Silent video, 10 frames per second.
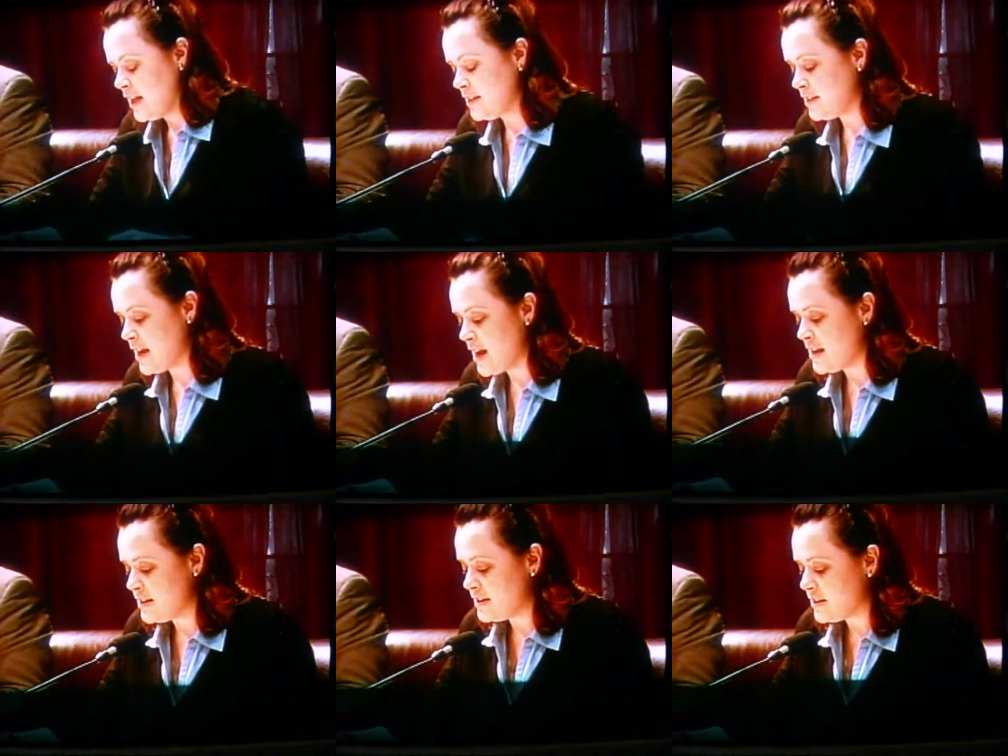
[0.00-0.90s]
it
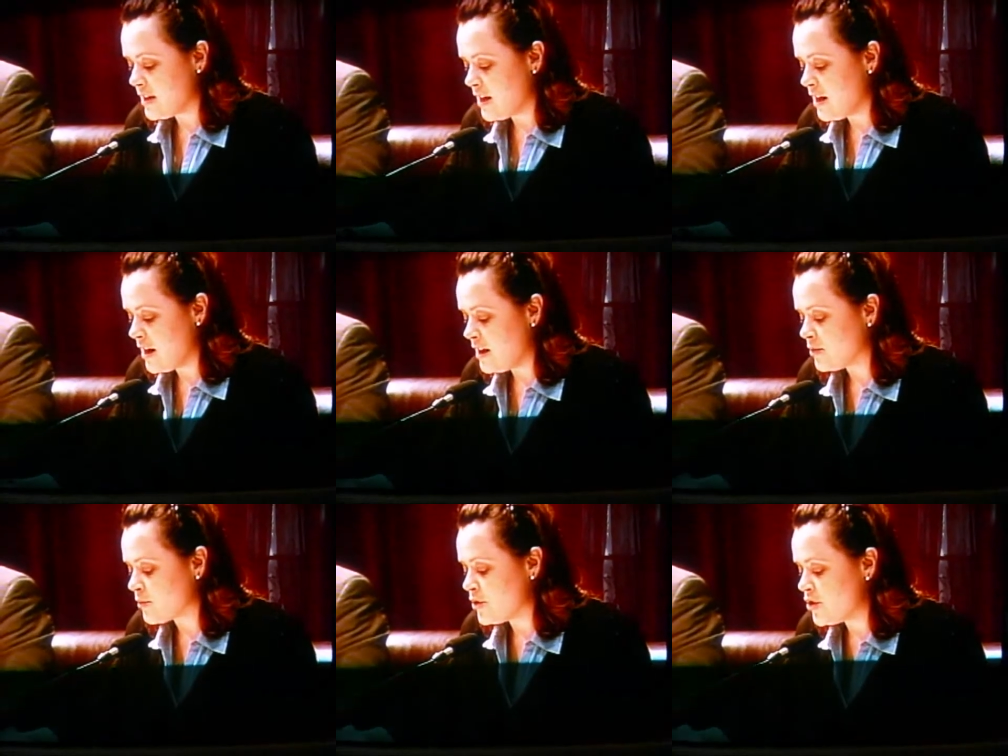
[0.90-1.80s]
says, uh,
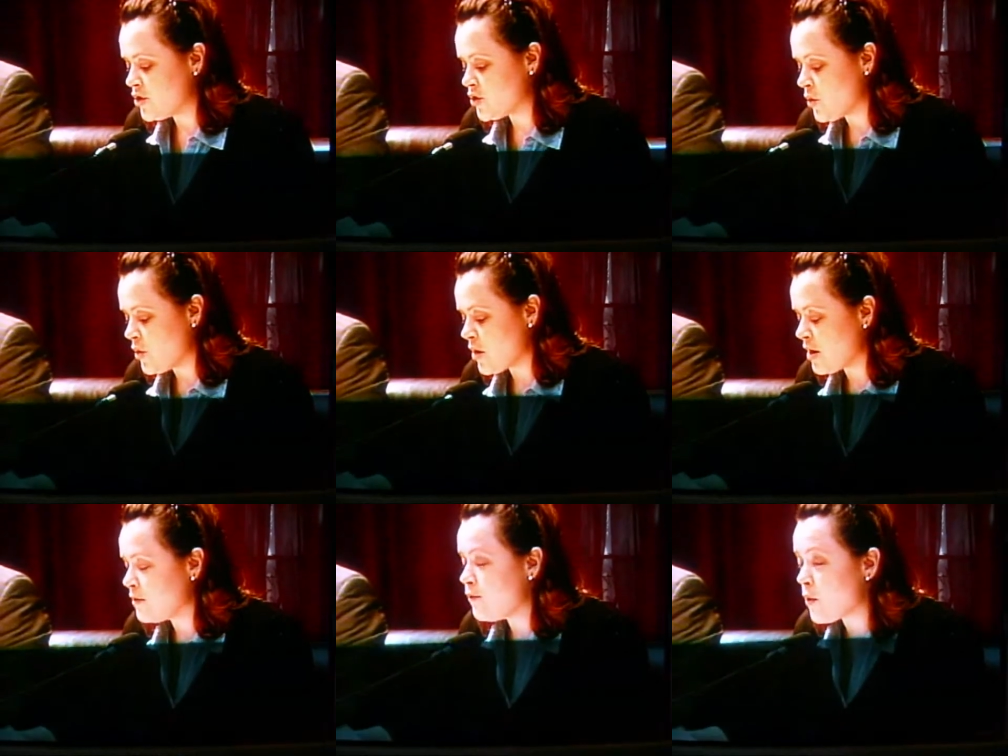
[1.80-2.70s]

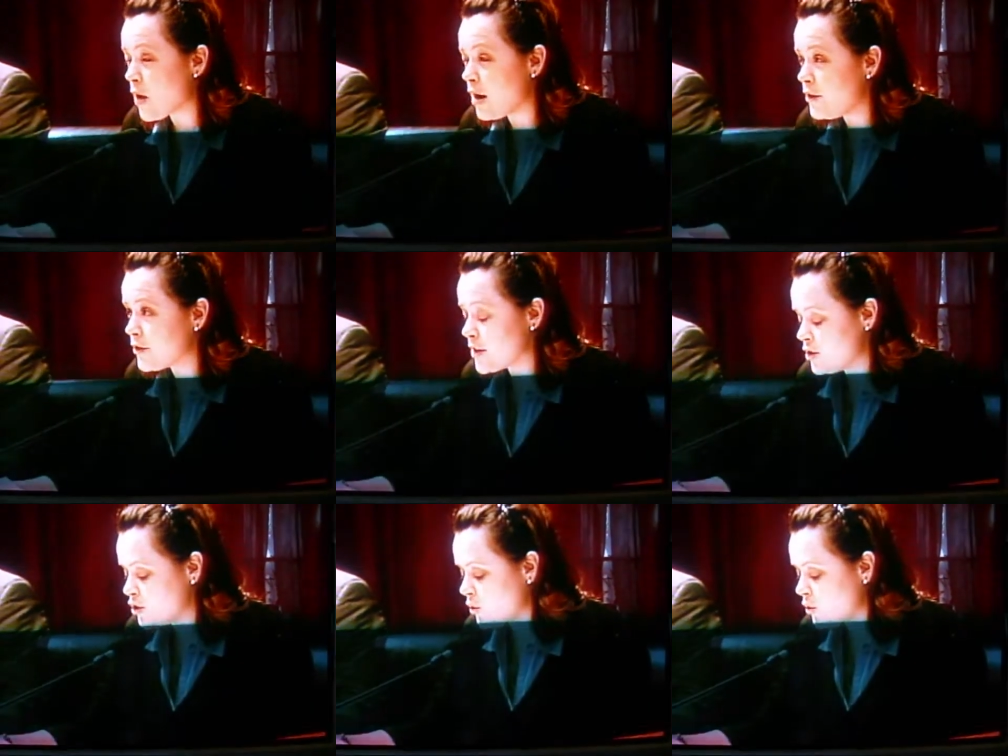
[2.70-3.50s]
restore four hundred and